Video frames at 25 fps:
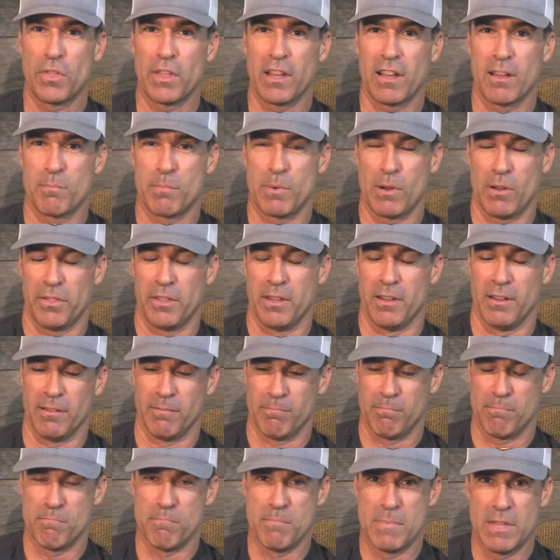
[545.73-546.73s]
about the
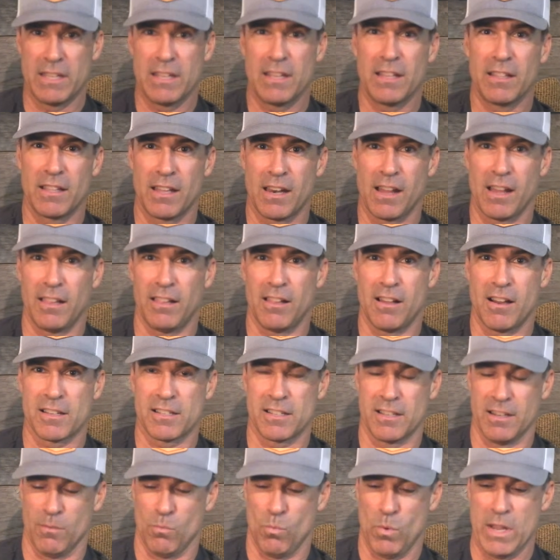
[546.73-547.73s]
$1 million that I
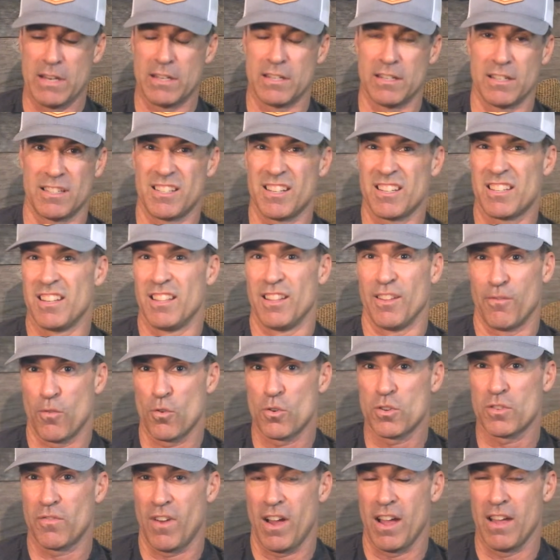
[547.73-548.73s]
lost in wages just in the
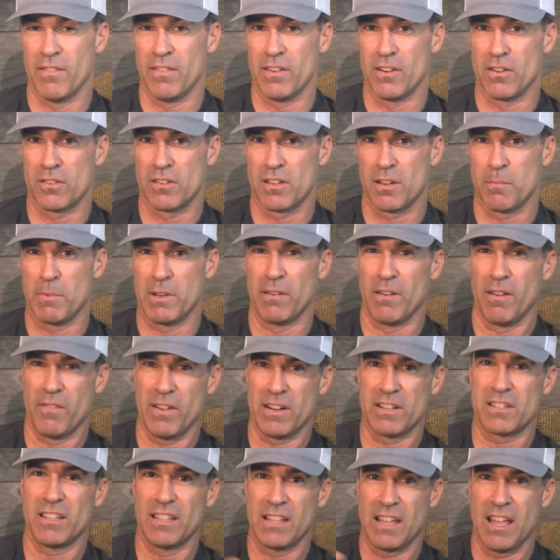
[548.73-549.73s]
first 5 years, I mean,
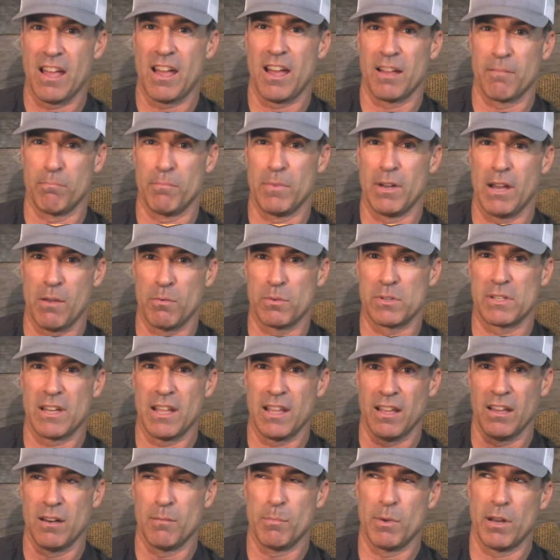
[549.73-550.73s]
eventually, I was
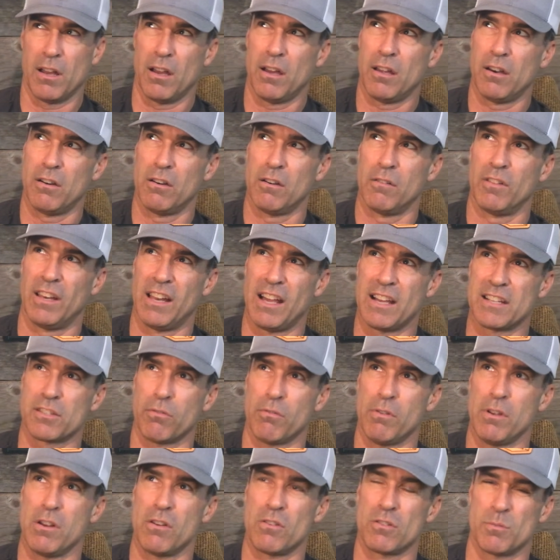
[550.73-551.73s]
taking about the last
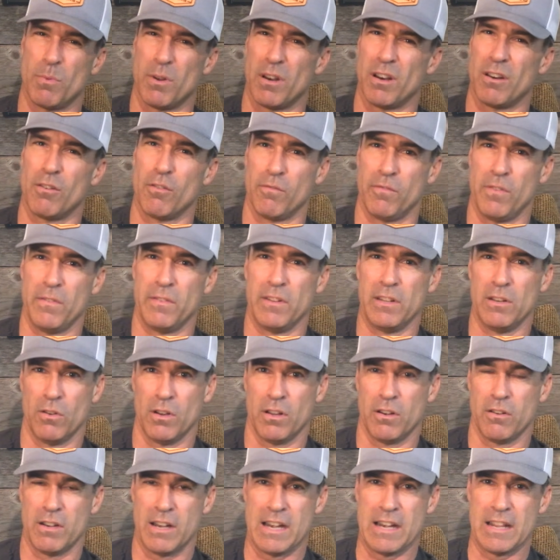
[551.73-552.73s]
3 years, about 150 to
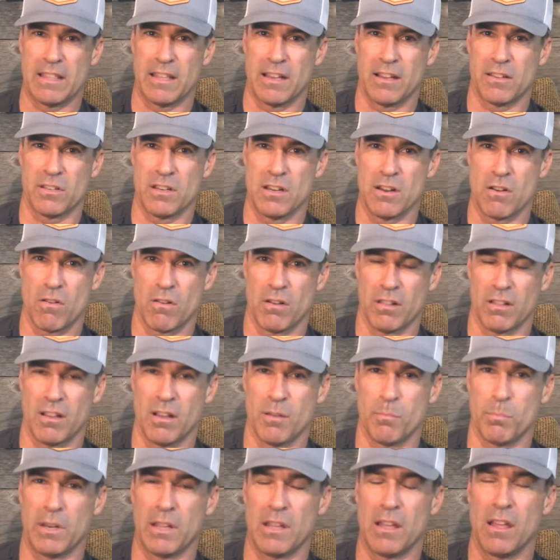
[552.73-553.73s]
180,000 a year out of the
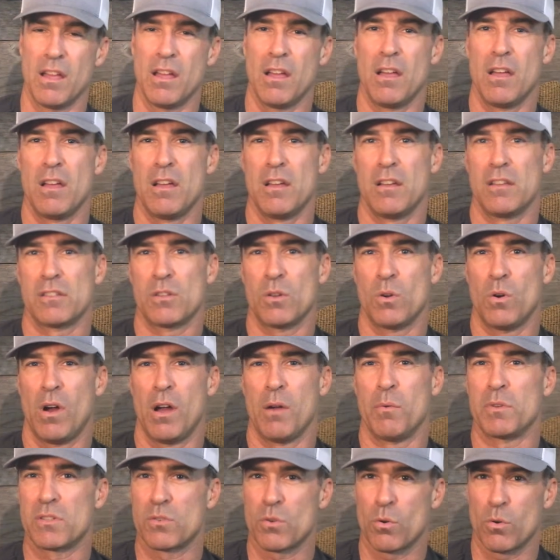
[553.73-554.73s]
company. So I
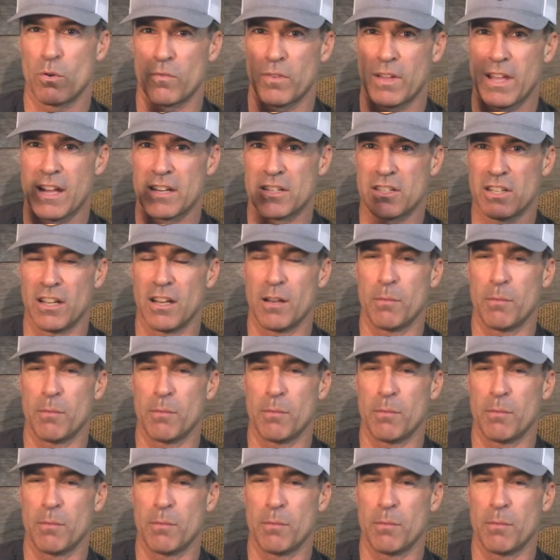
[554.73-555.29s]
was sort of catching up.